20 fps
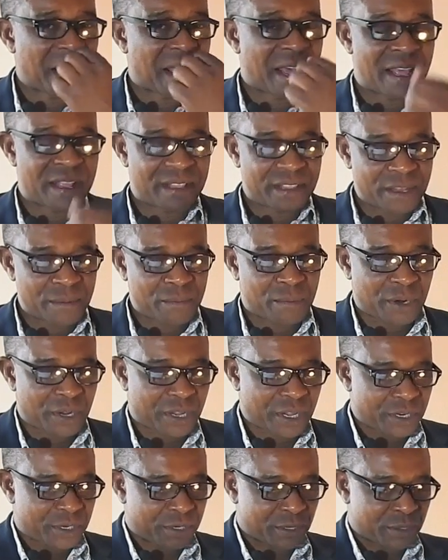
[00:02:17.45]
and the
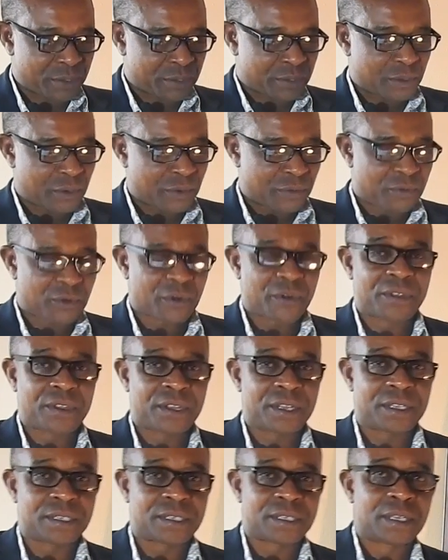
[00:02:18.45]
implications of all
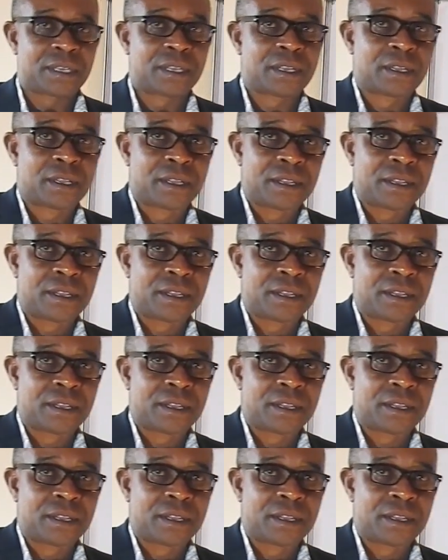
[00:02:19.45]
these